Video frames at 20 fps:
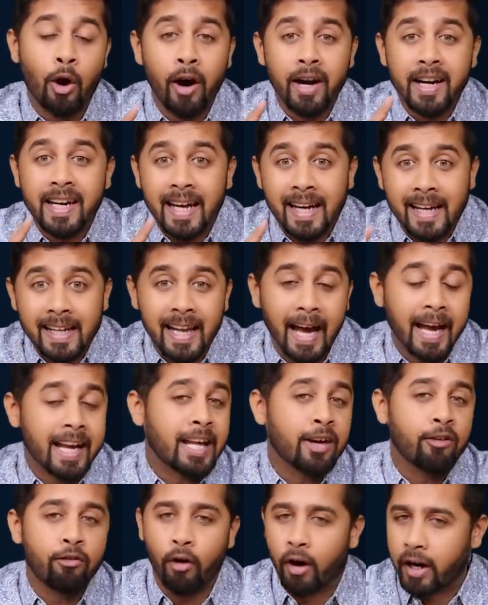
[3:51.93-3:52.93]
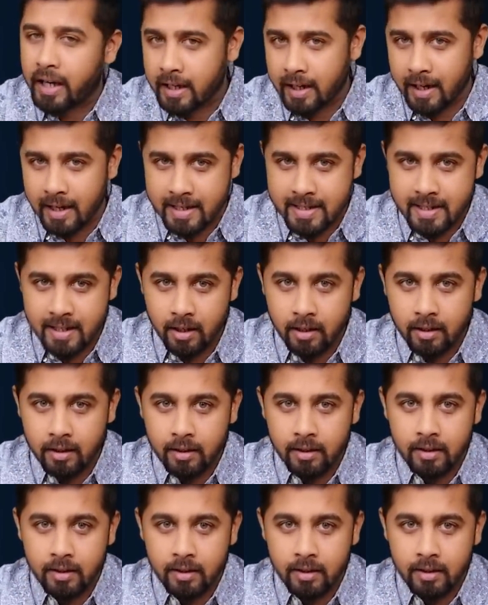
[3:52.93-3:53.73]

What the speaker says: or declining for years.